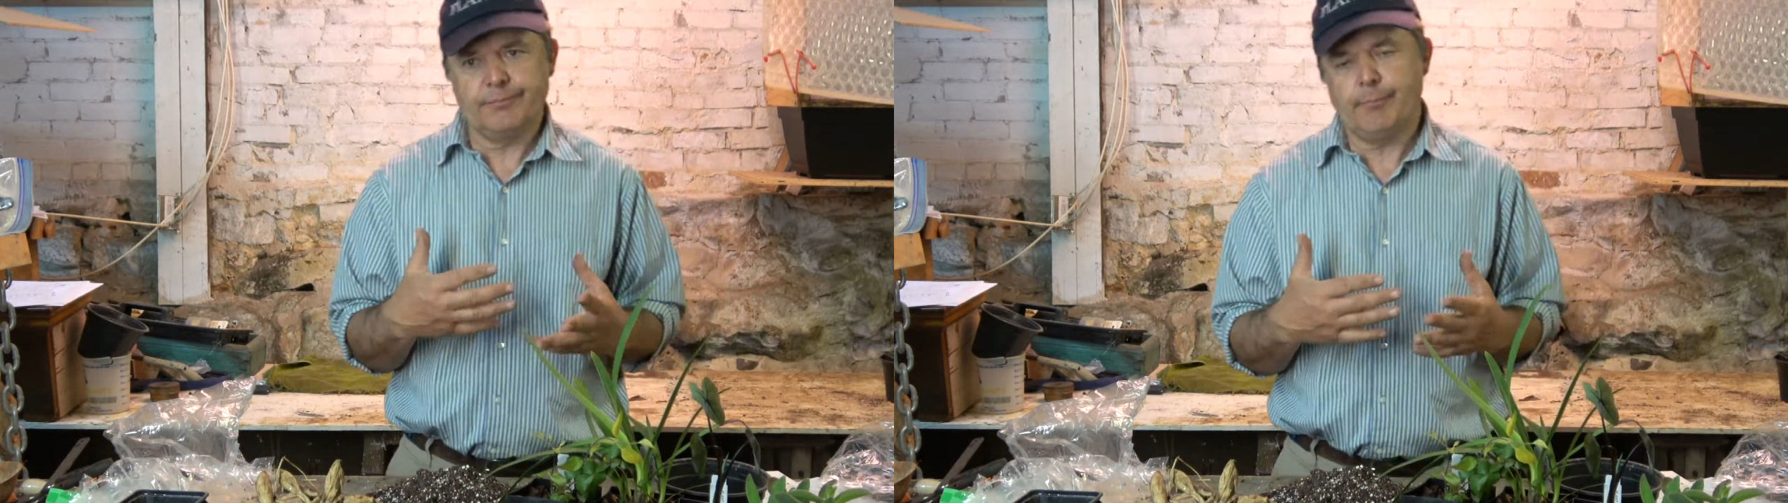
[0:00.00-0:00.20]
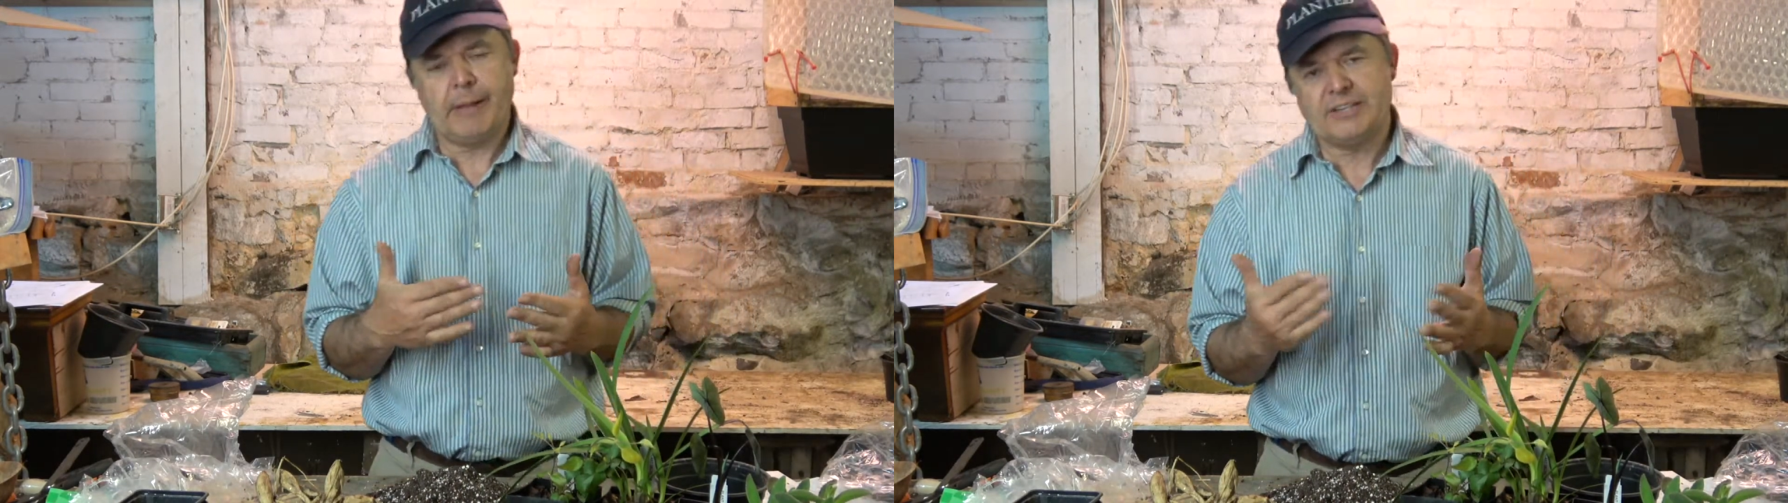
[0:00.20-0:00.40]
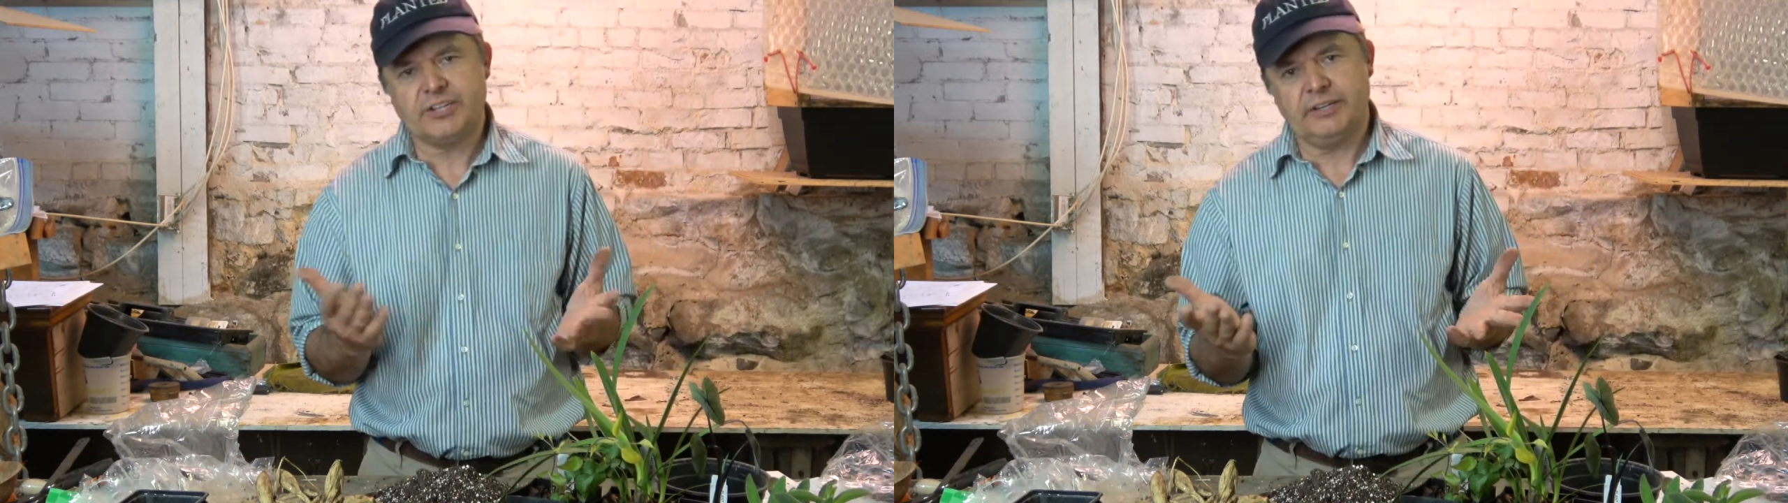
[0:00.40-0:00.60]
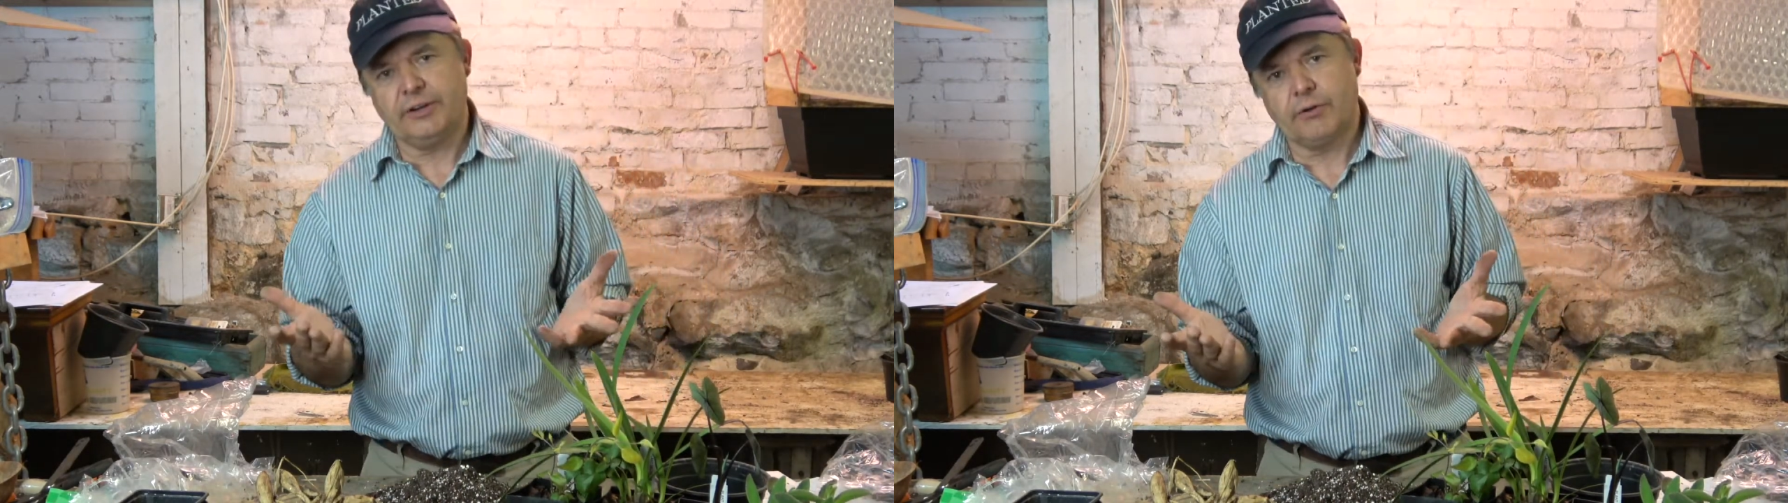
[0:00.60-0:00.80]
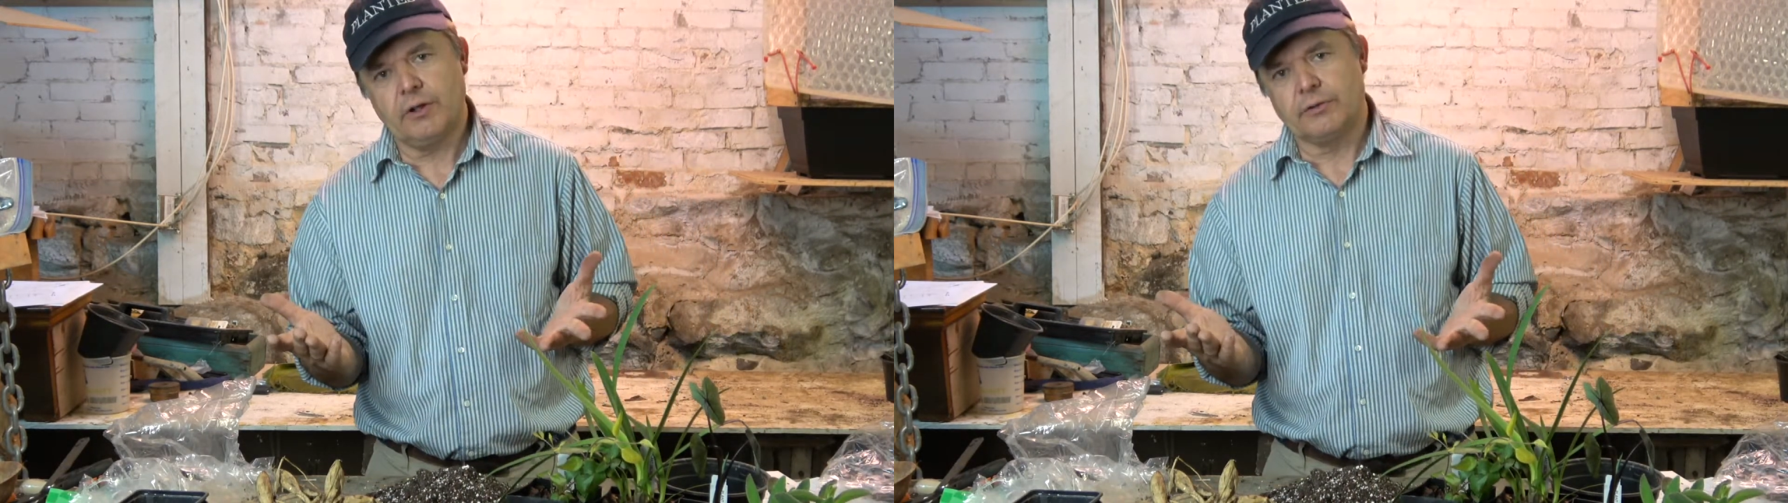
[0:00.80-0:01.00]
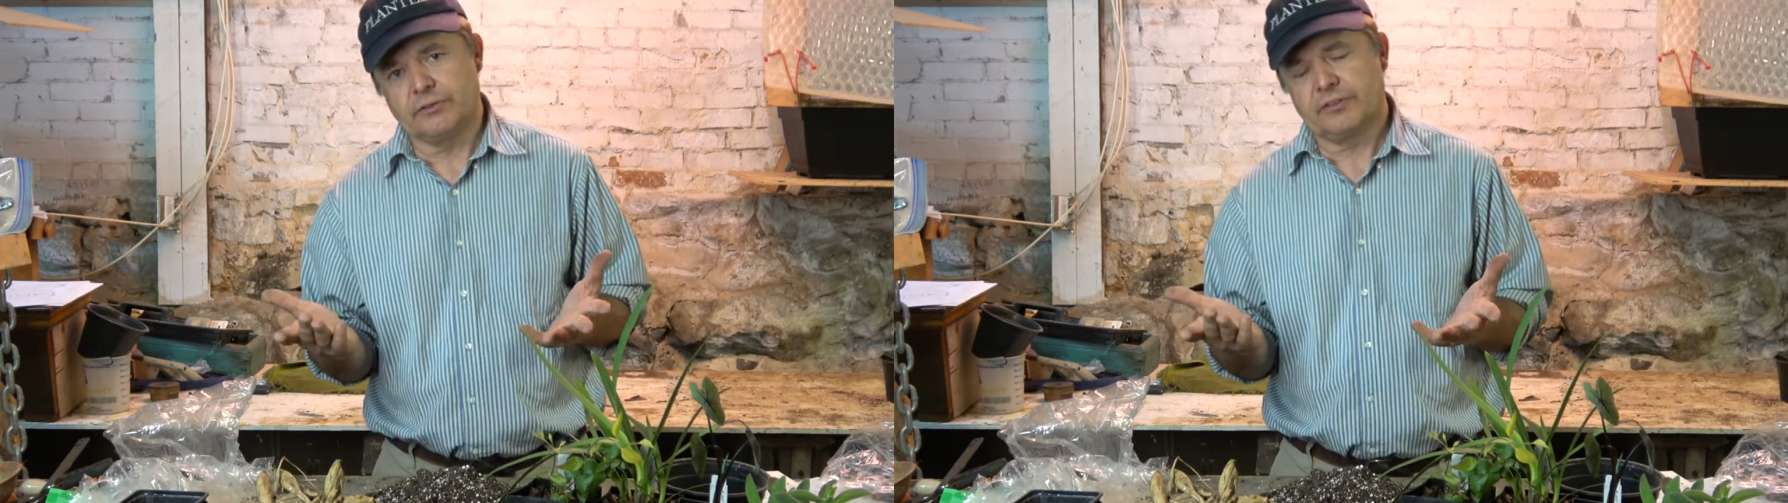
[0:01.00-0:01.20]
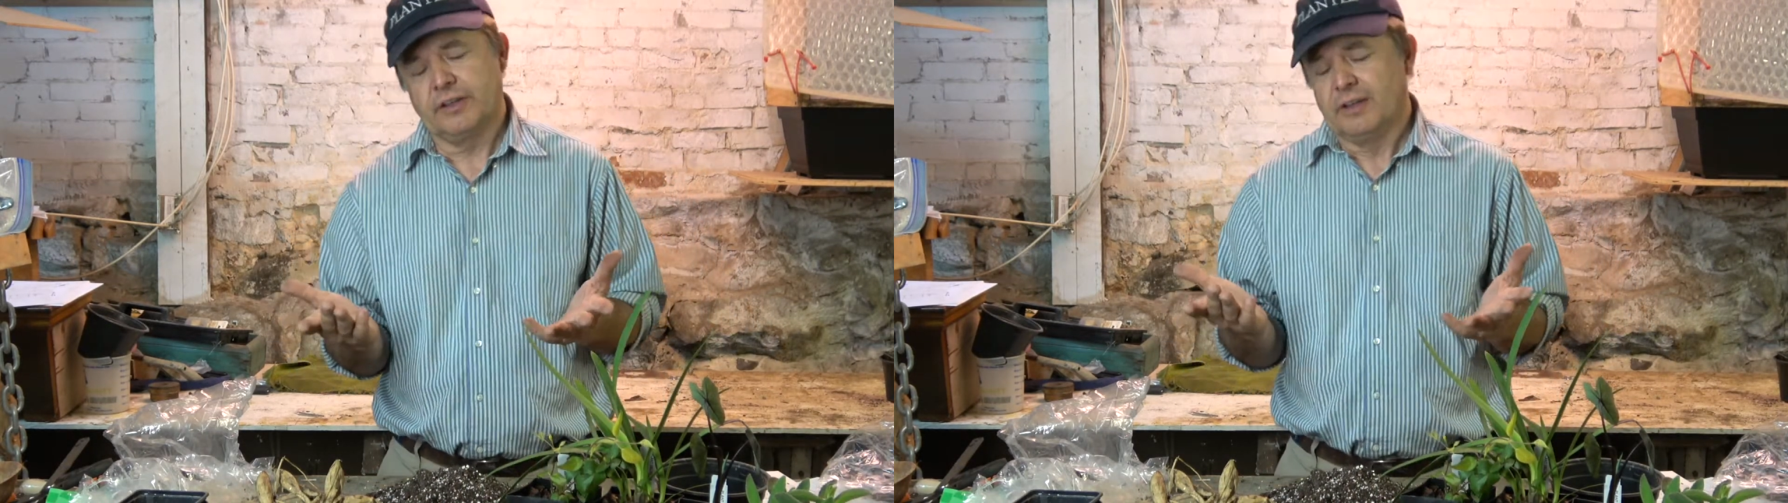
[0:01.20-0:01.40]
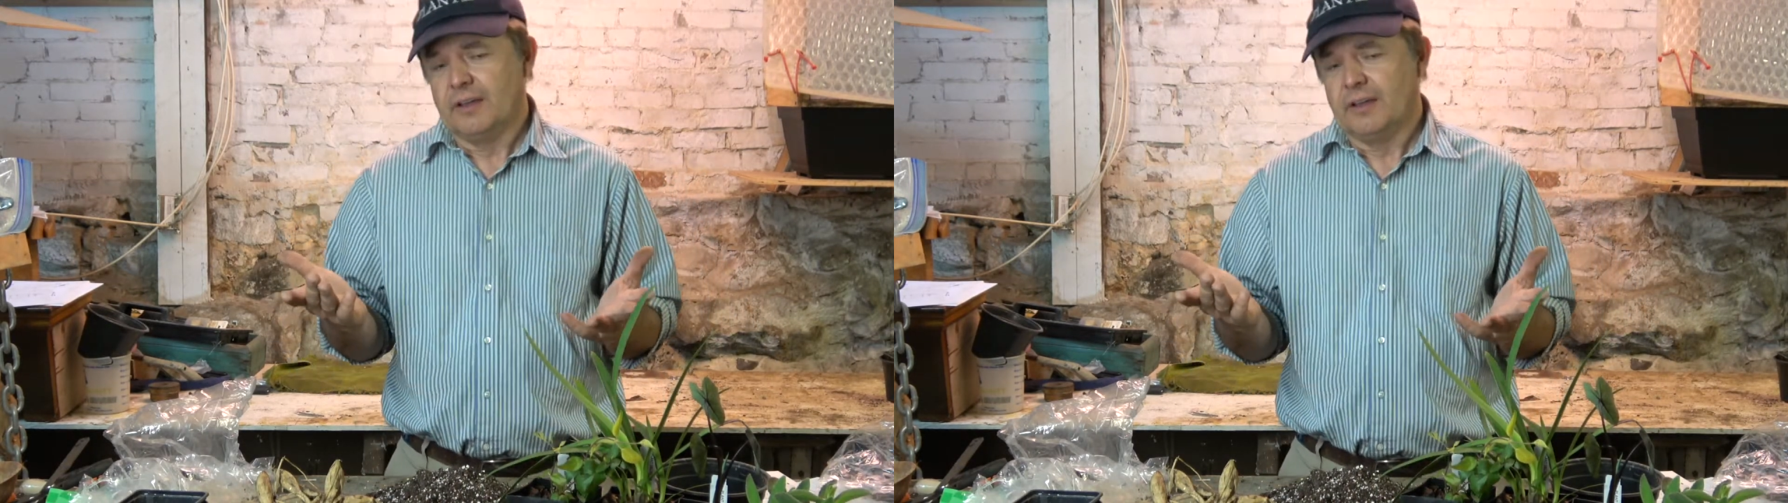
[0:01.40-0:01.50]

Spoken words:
magically grows.